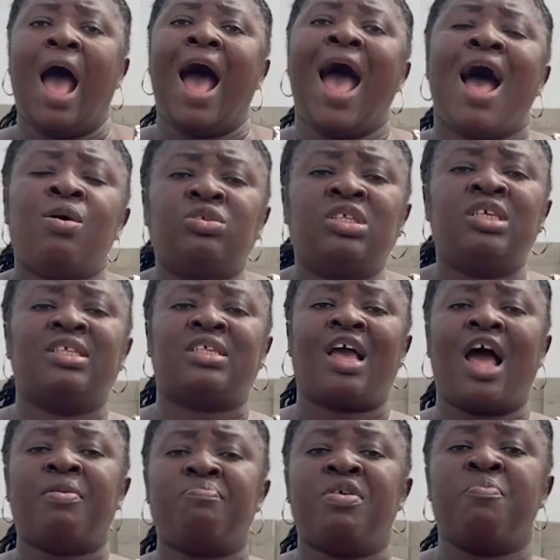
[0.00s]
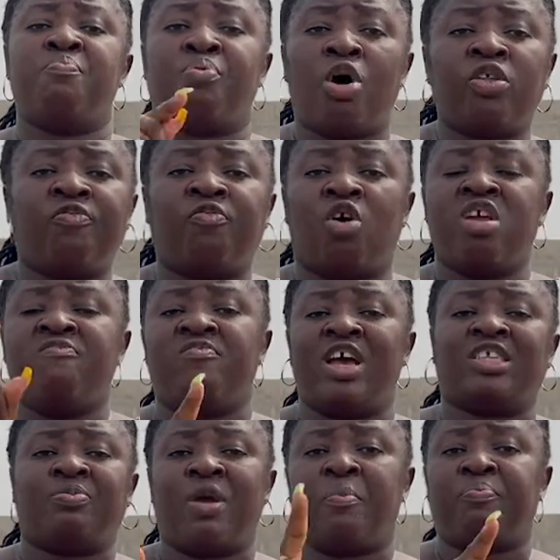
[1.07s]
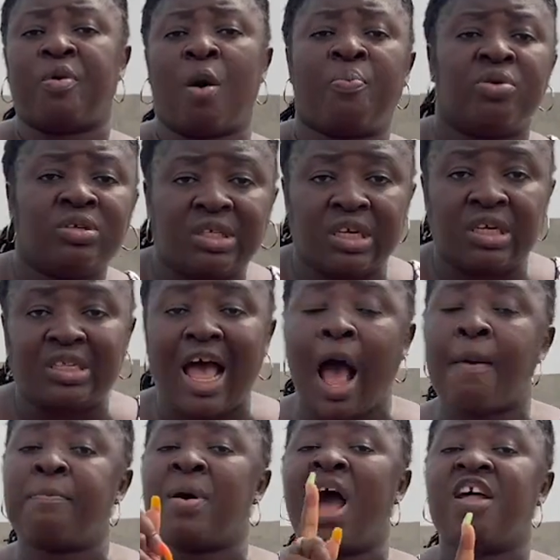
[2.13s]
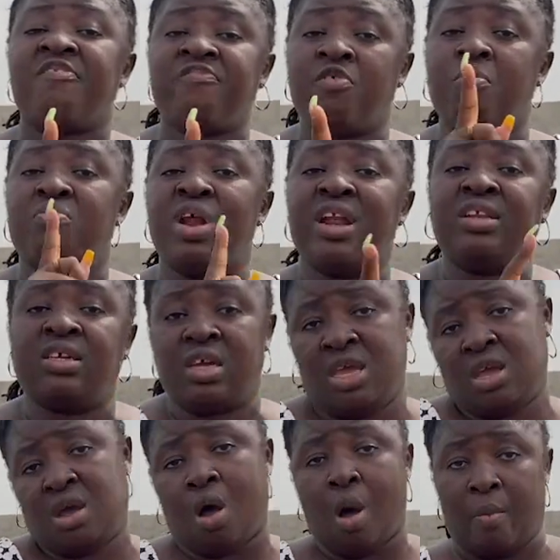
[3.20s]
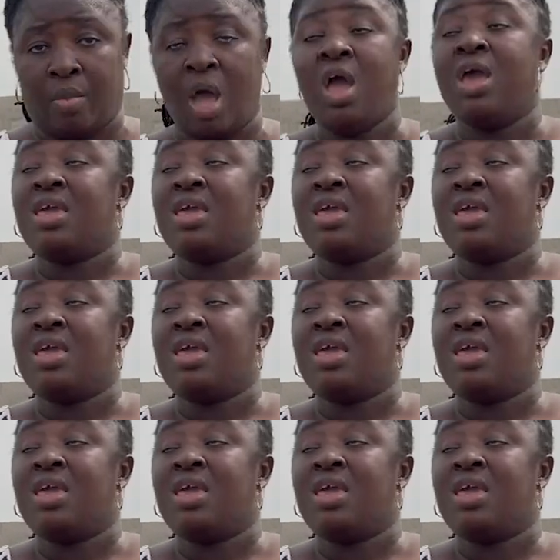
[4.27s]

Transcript: Houses can be bought for investment purposes apart from rental income.